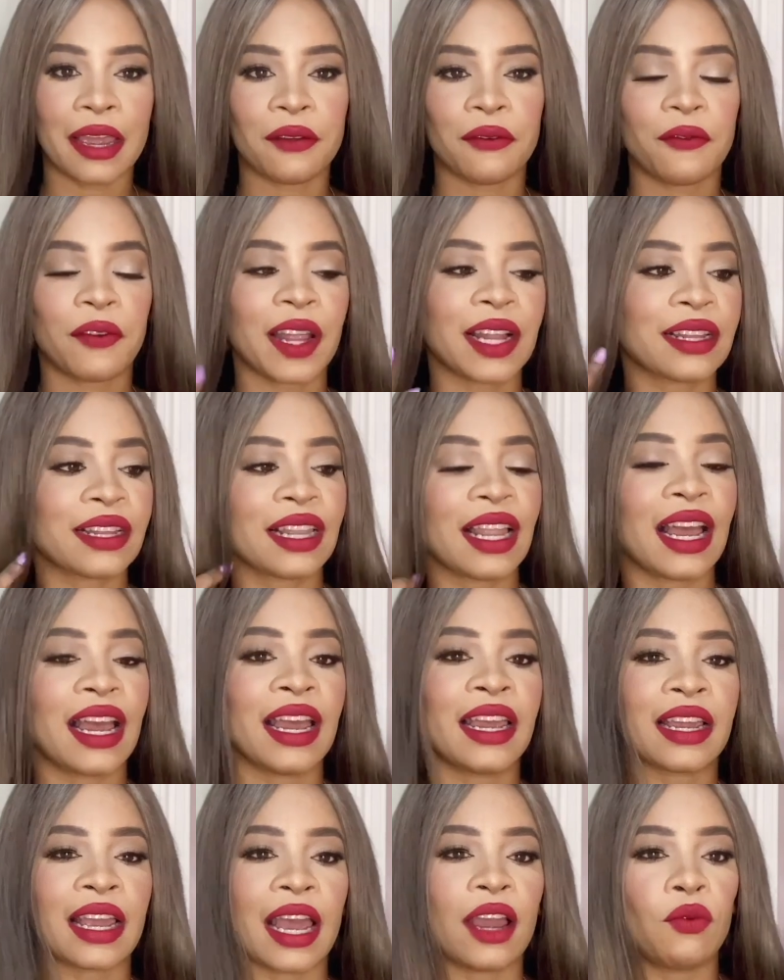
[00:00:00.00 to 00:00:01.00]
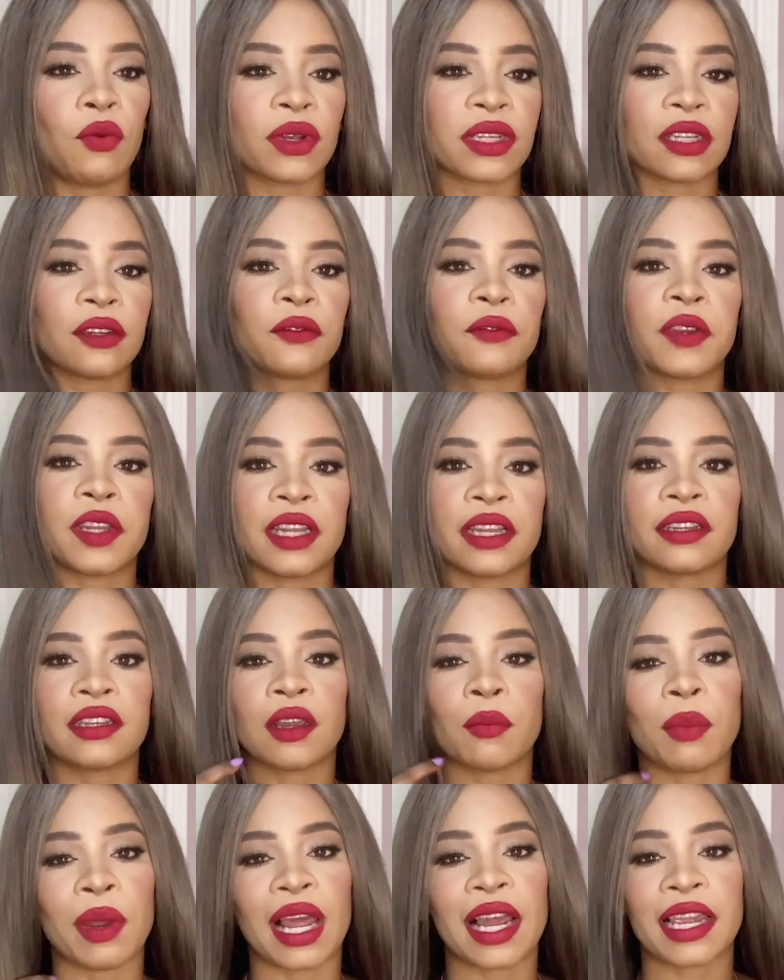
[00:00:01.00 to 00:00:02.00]
felt like I wasn't feeling the
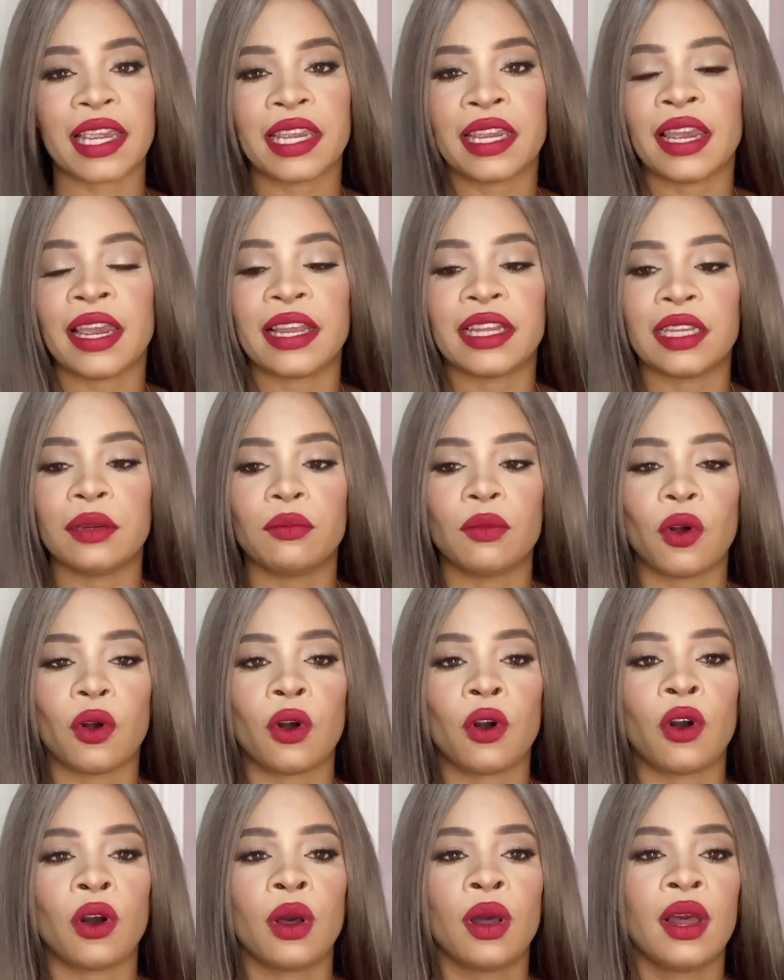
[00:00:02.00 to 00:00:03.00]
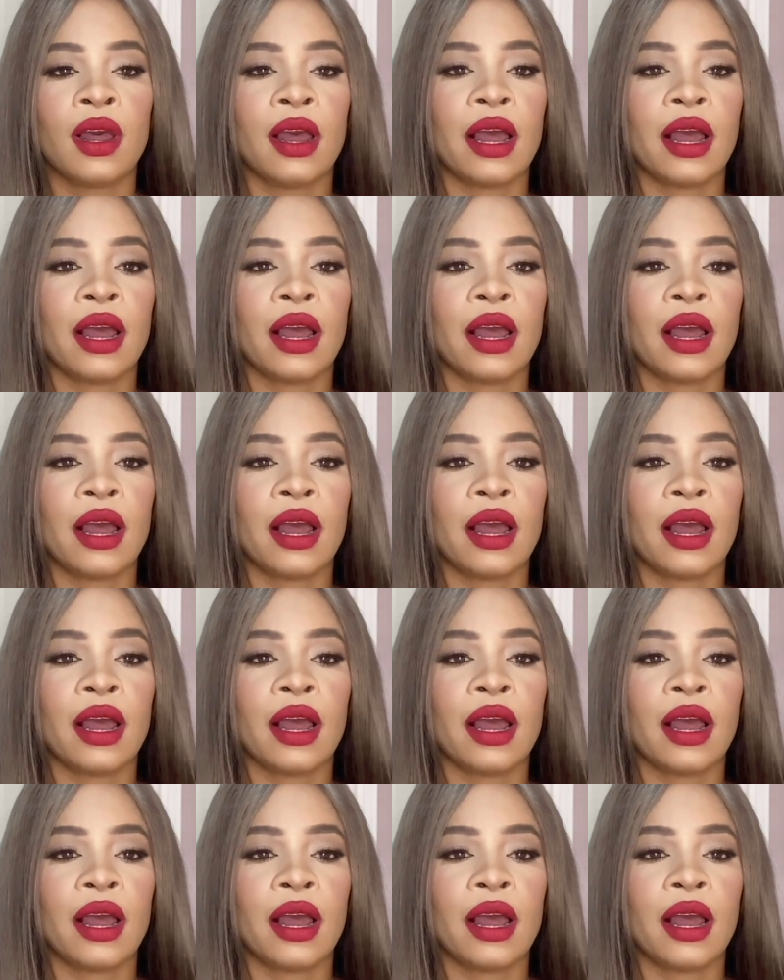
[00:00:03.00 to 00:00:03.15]
black hair anymore.